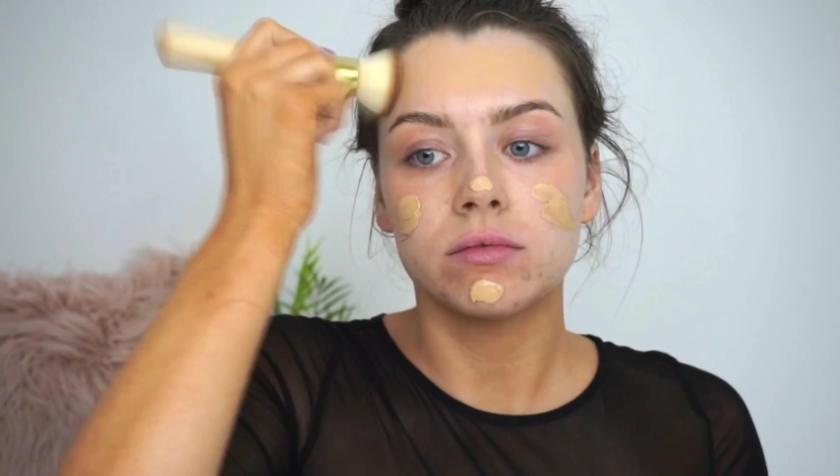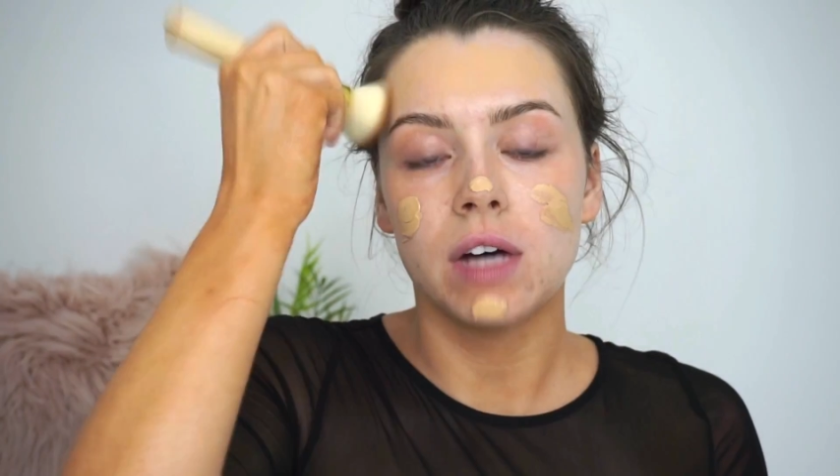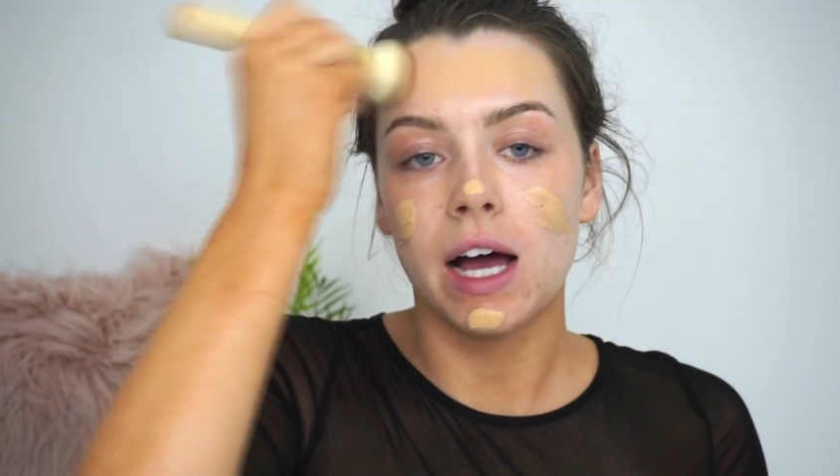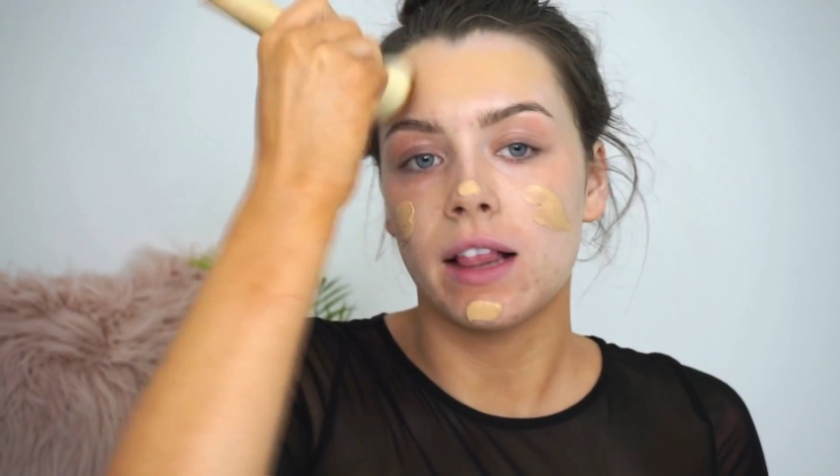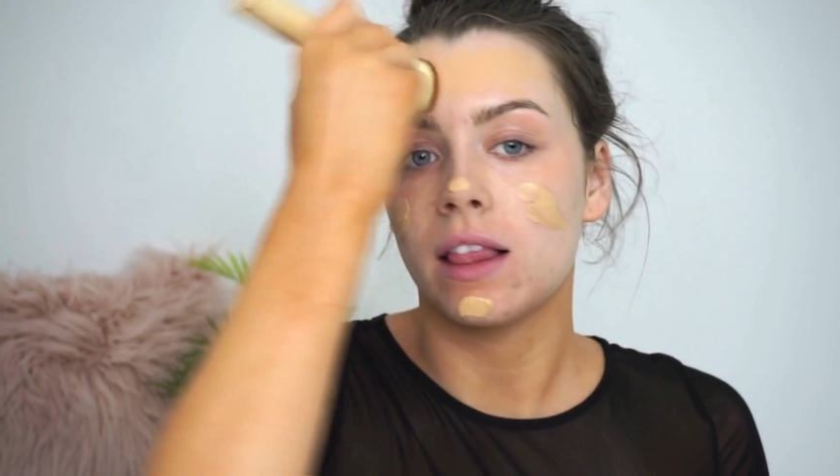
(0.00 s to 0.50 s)

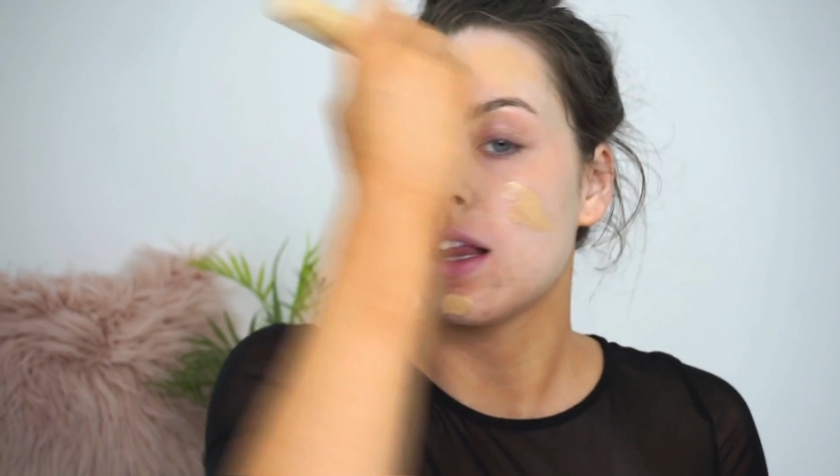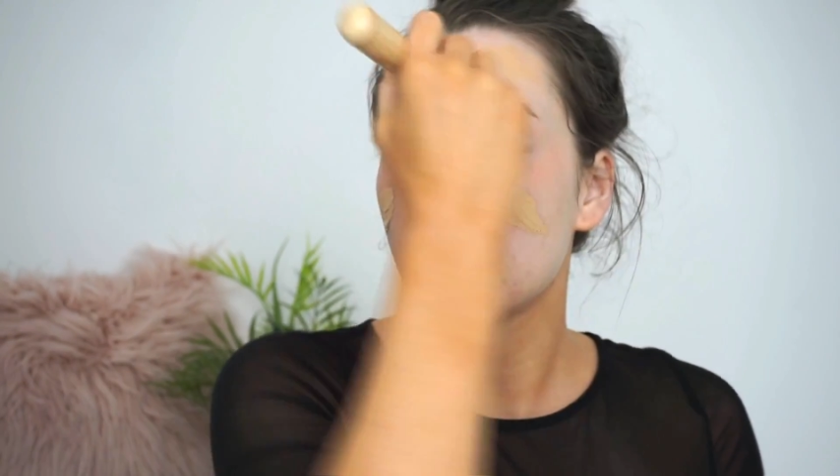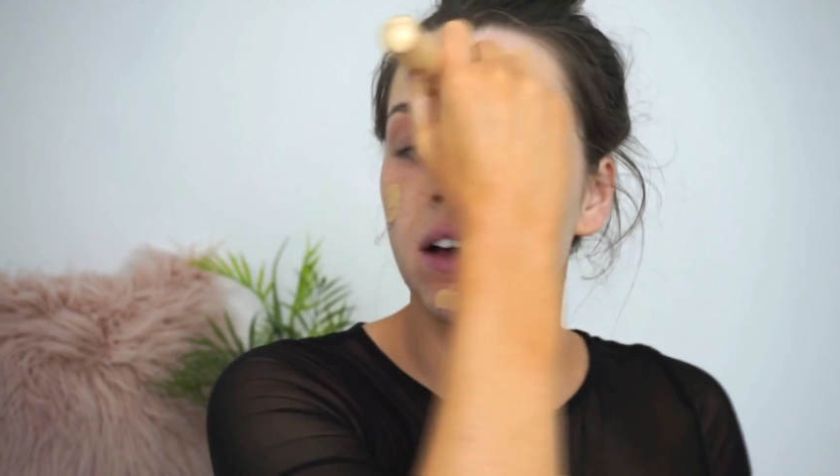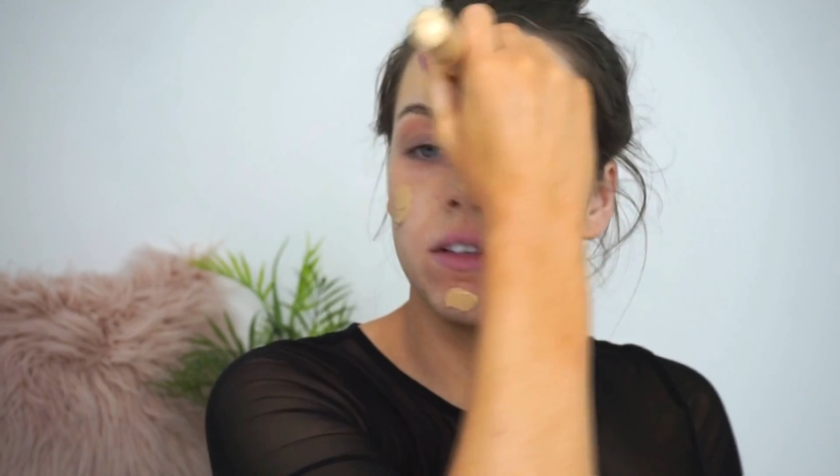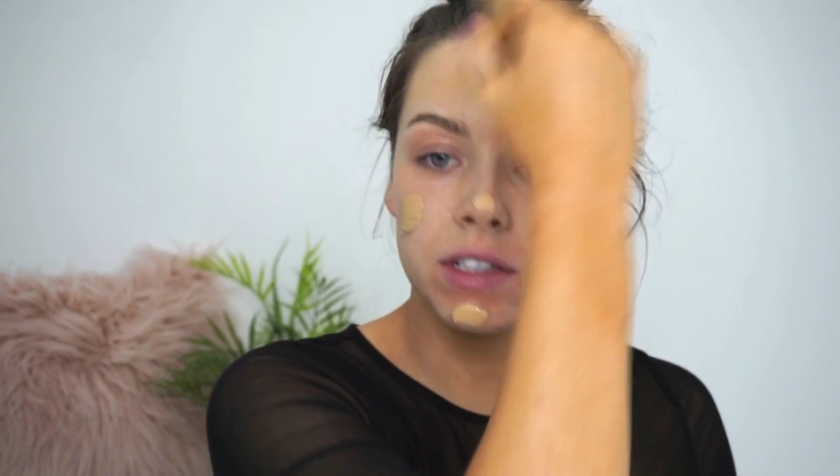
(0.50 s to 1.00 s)
I
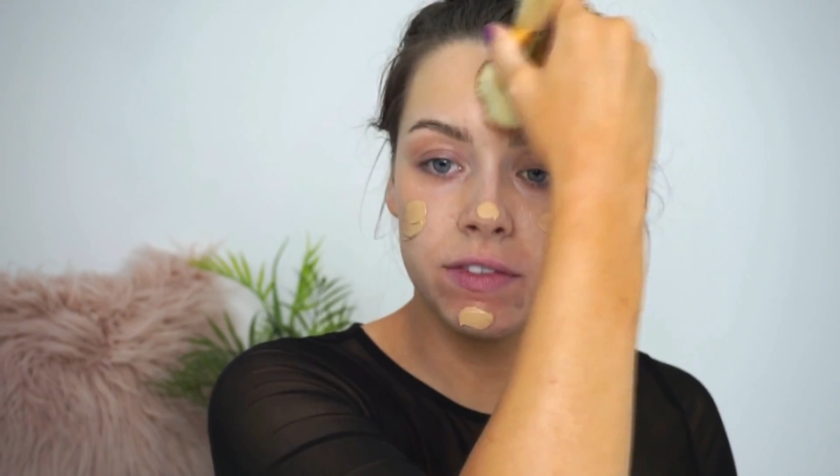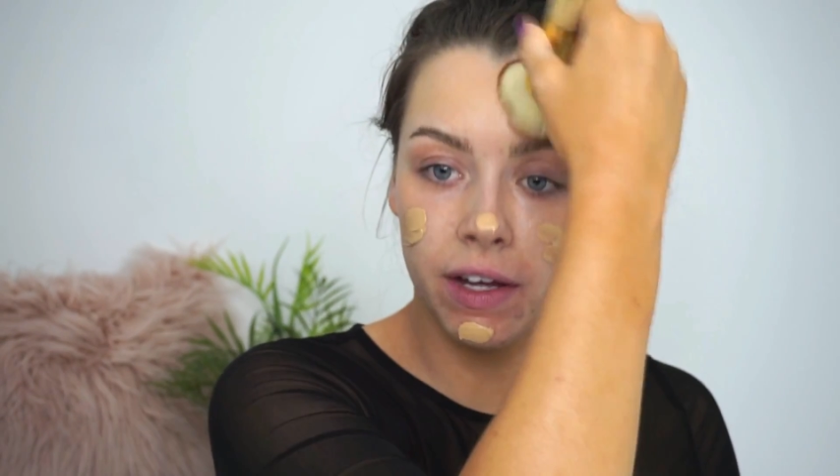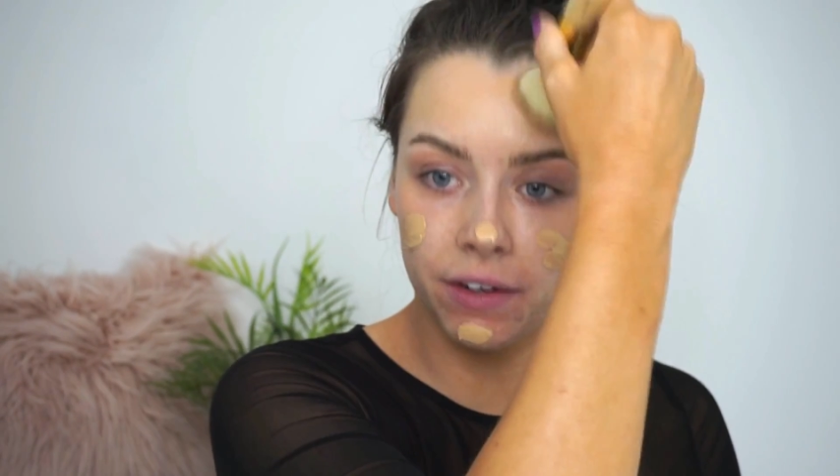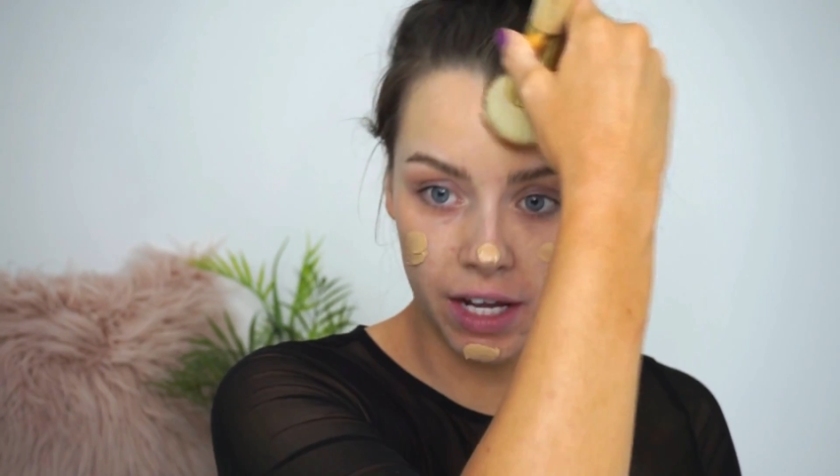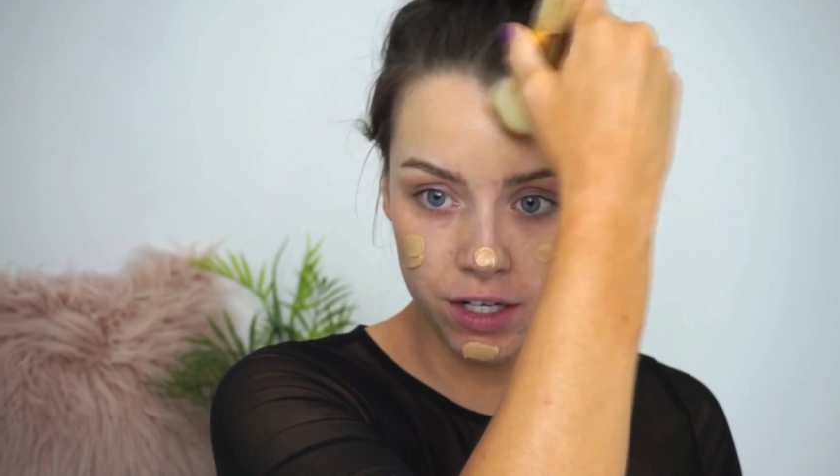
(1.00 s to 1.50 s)
love this
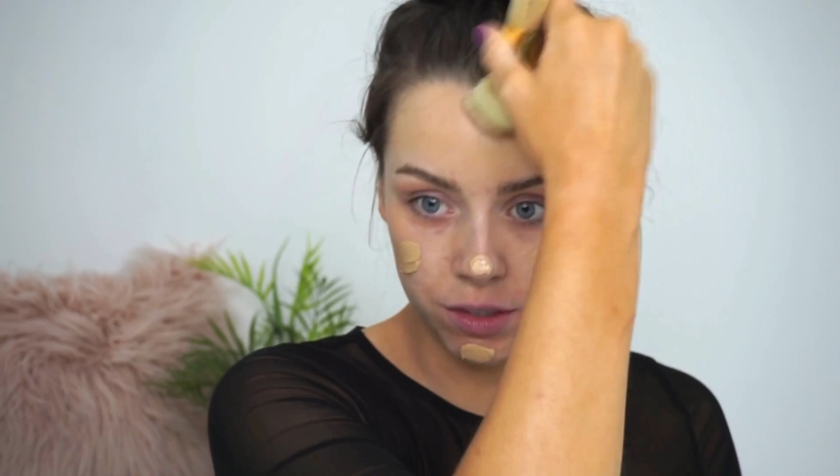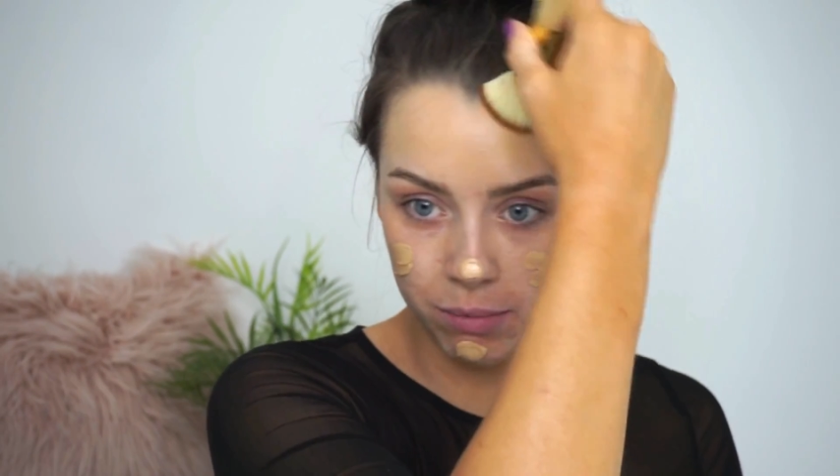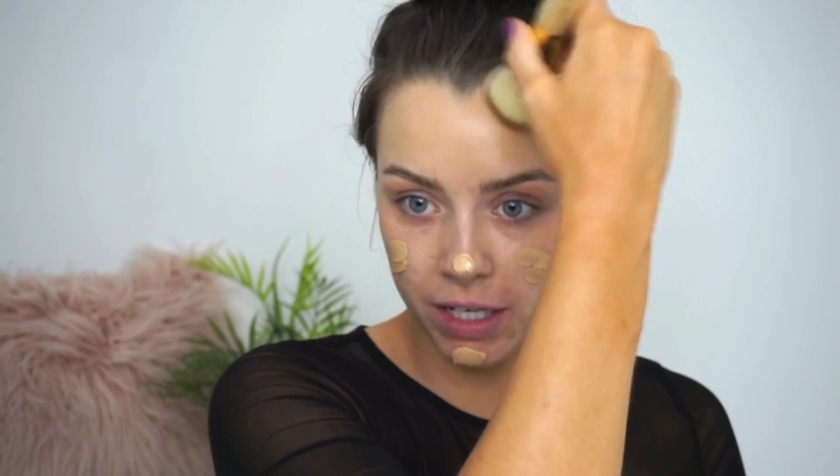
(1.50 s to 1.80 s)
foundation